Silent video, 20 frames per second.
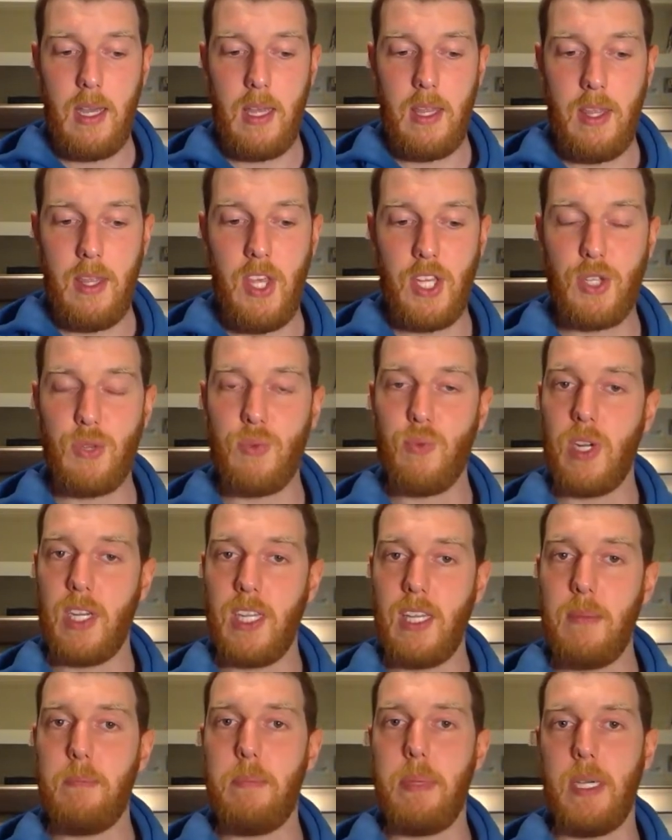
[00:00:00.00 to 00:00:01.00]
This
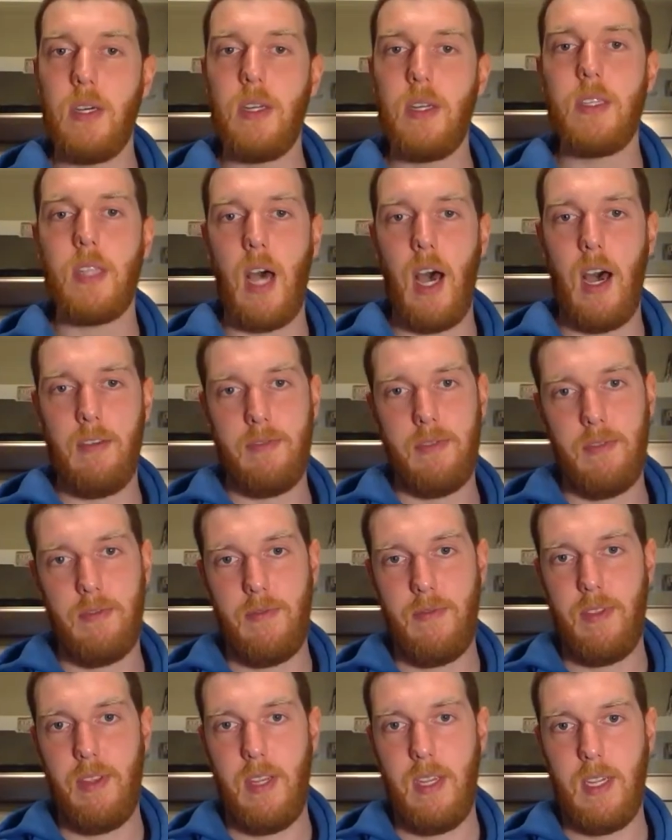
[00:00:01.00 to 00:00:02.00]
really builds off
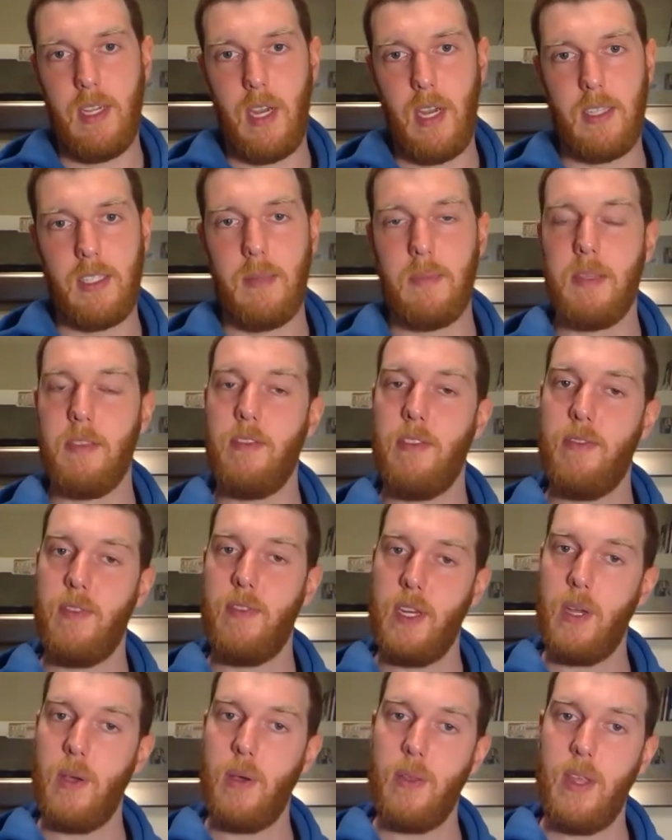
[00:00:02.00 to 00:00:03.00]
of the concepts of a
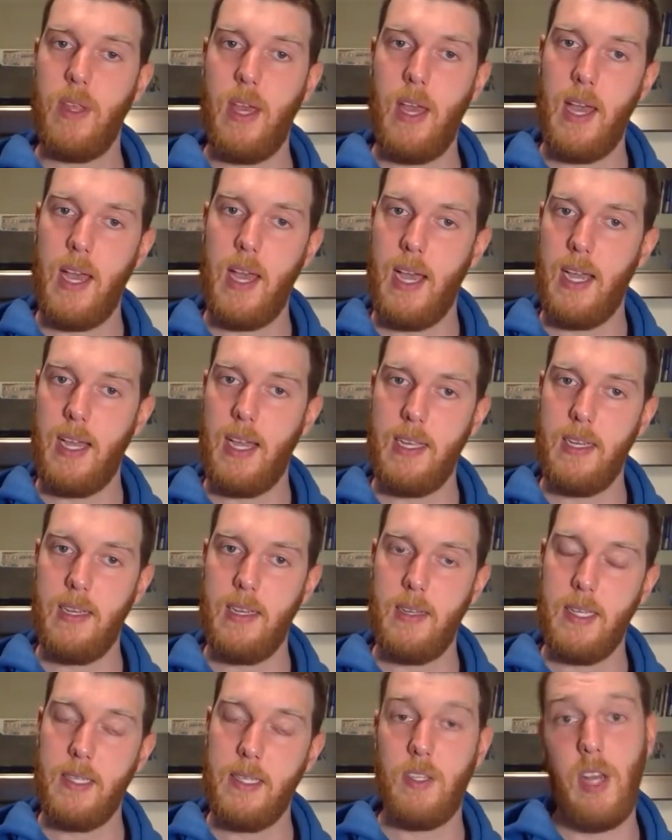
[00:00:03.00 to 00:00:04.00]
video that
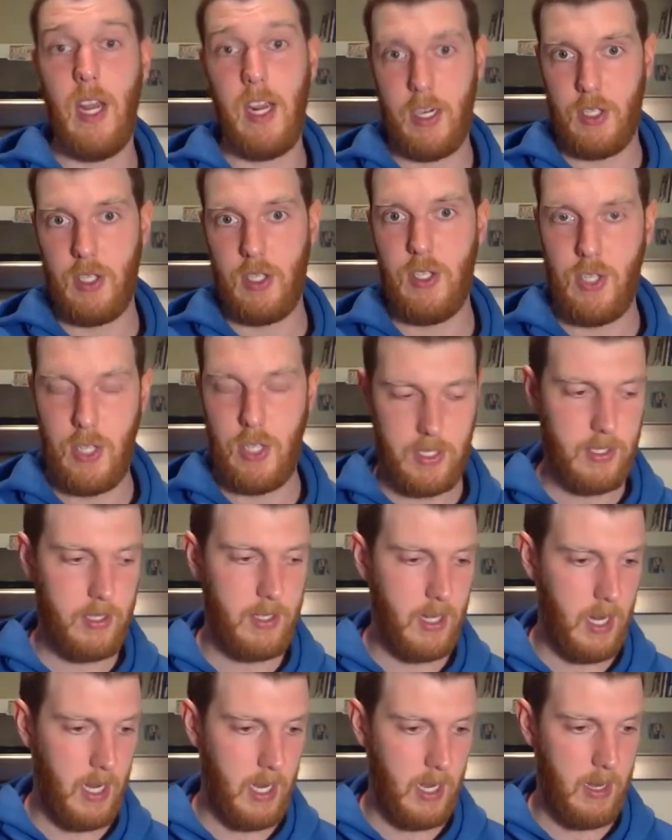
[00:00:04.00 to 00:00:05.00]
I actually just
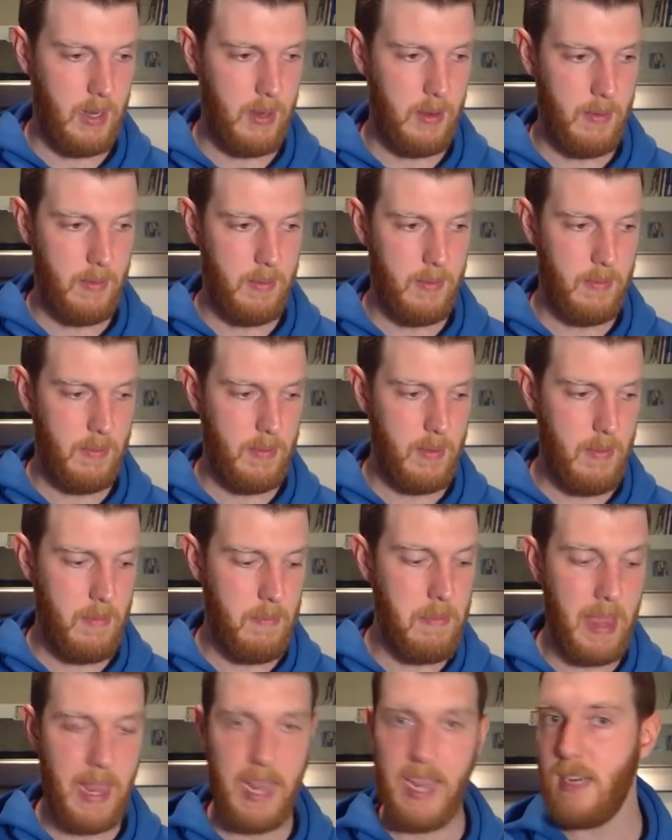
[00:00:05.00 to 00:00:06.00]

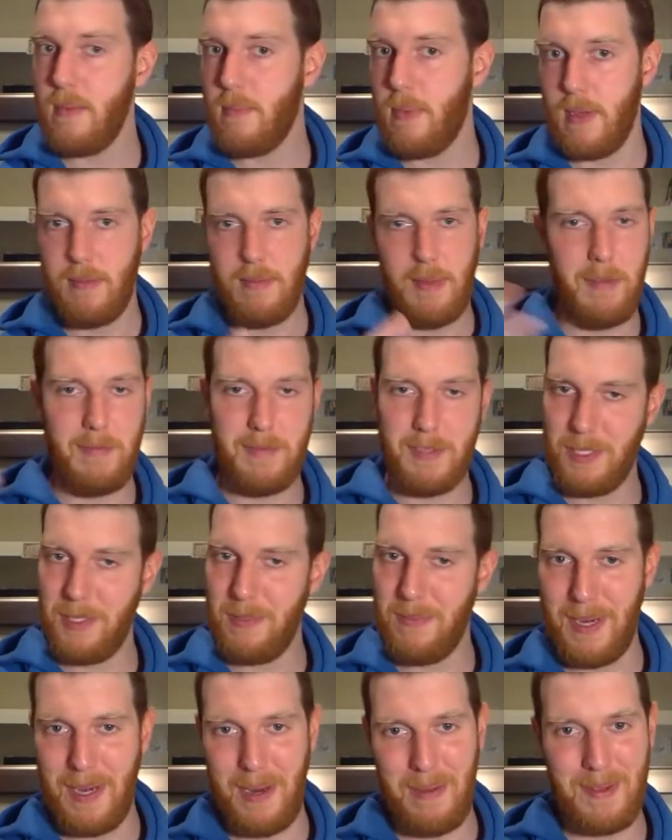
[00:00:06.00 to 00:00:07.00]
made, but obviously
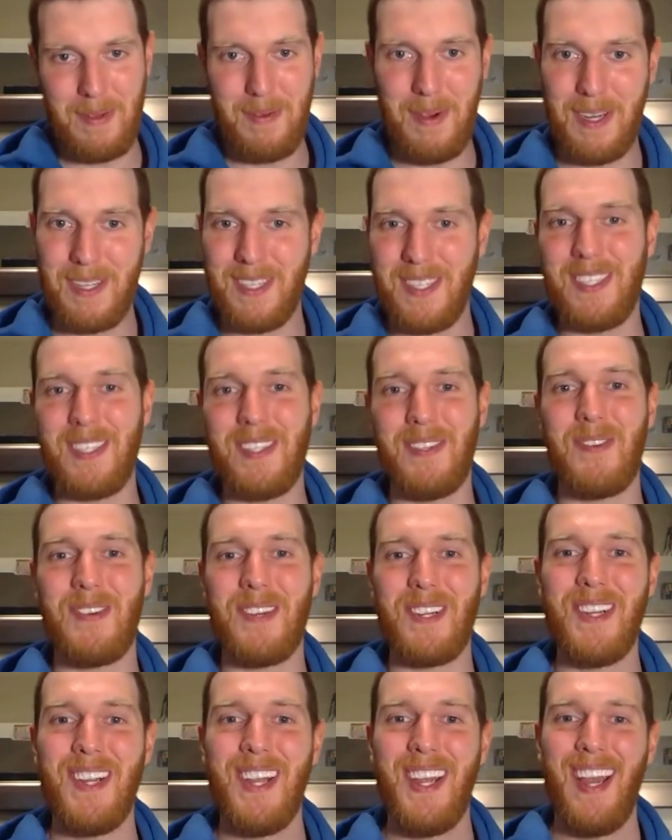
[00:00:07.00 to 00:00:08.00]
you might not be watching this in
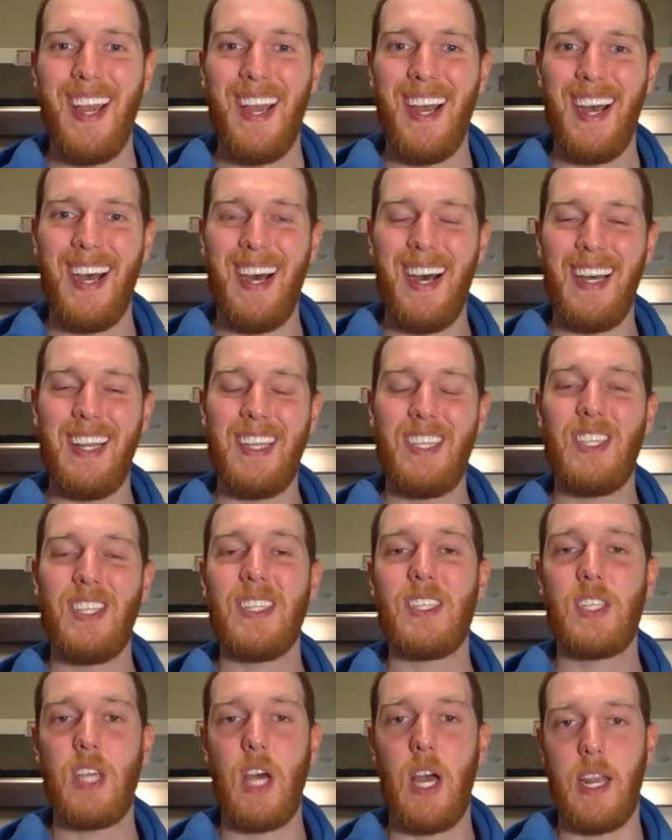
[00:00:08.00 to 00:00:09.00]
order,
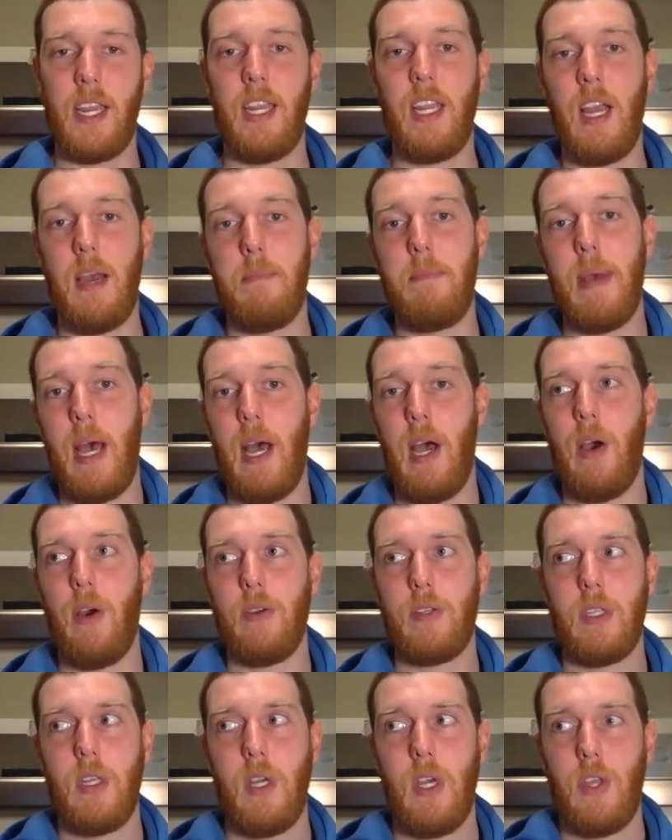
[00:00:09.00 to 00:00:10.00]
just talking
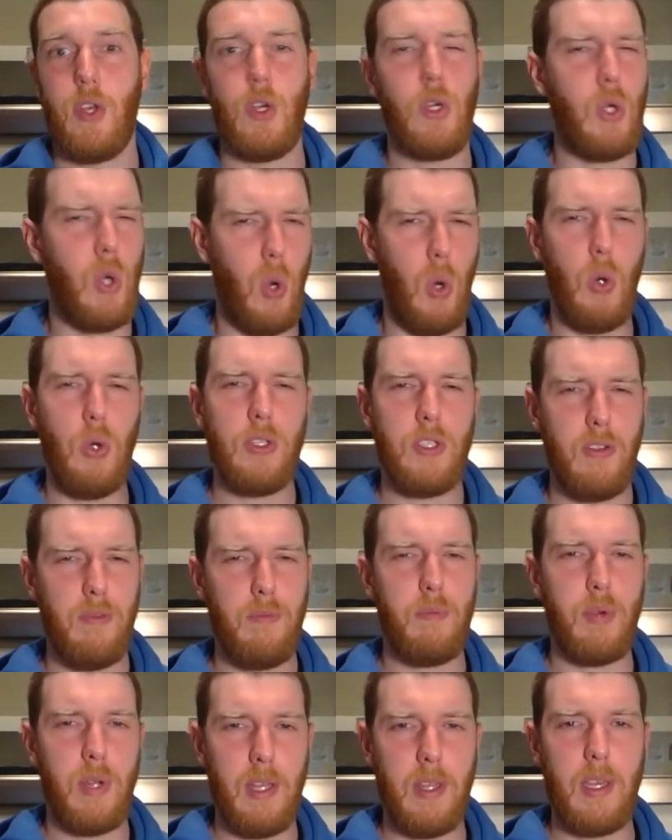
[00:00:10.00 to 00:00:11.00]
about the goals
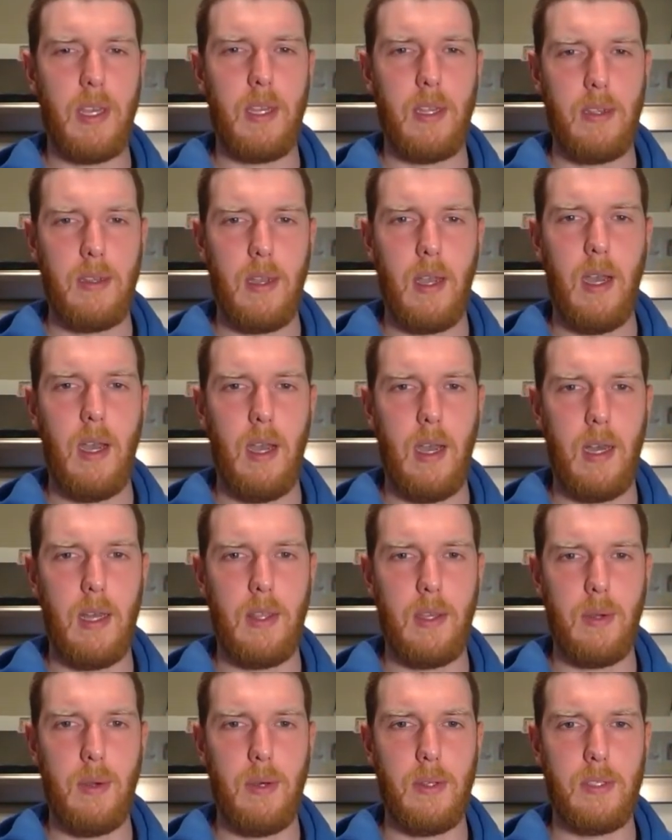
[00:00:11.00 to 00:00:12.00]
of breathing,
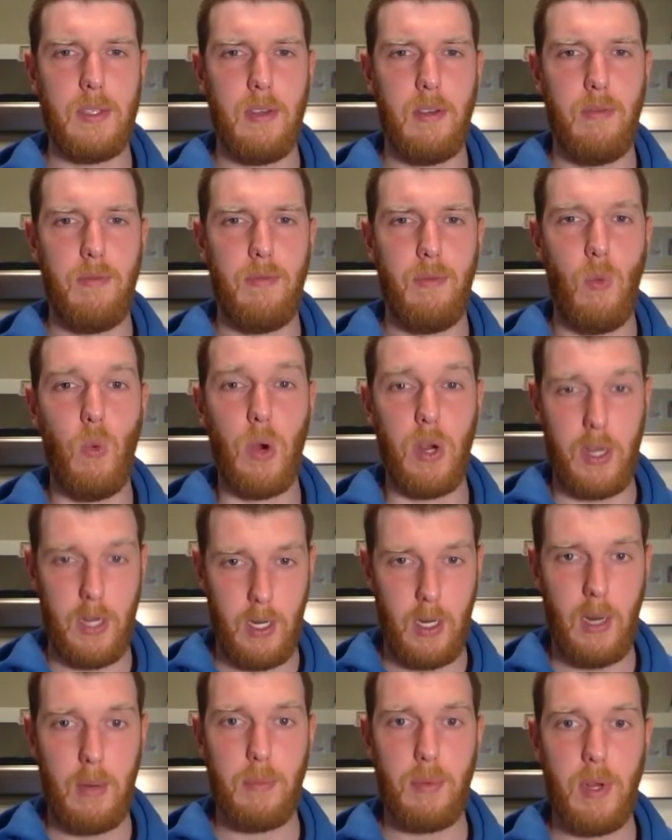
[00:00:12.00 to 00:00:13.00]
the goals of
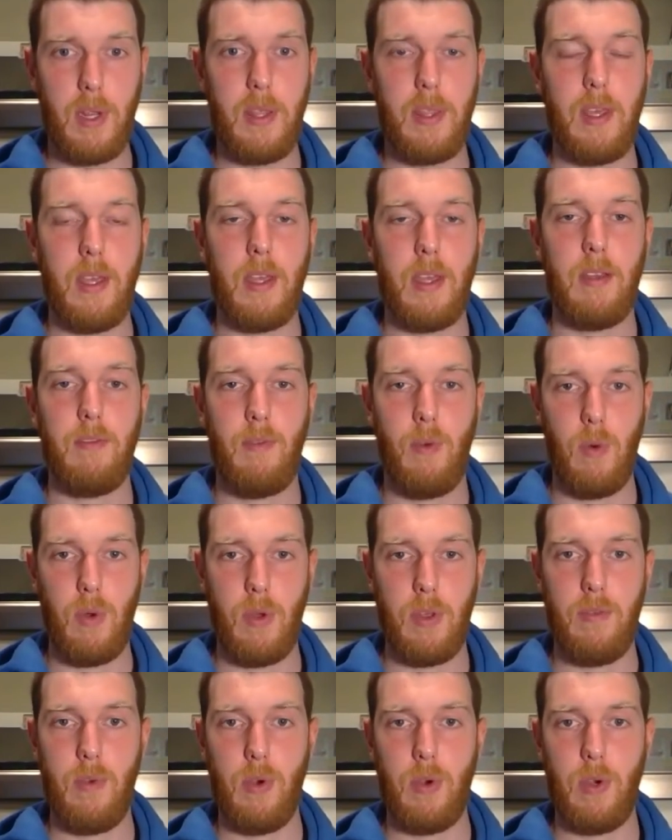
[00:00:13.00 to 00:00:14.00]
working on breathing for
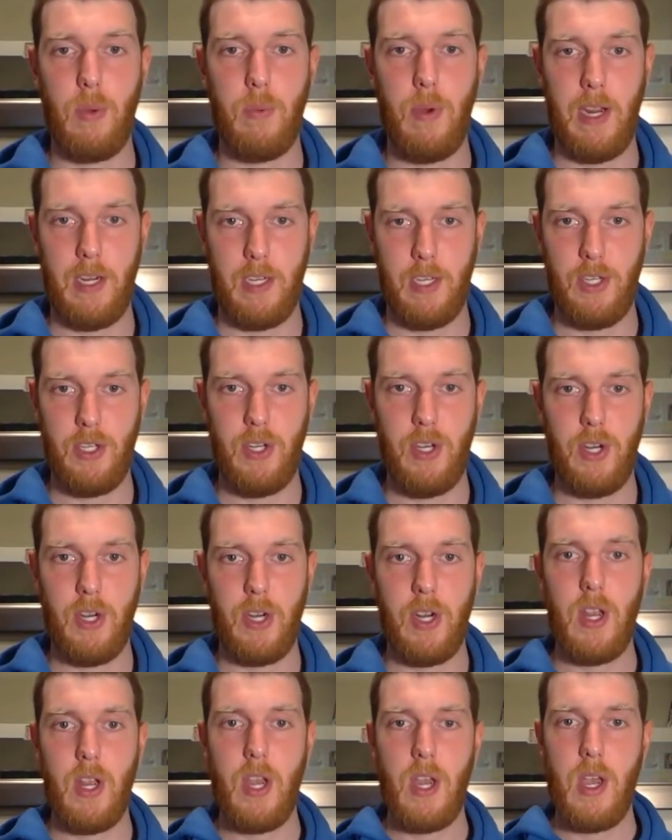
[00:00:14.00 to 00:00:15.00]
the vocal practitioner.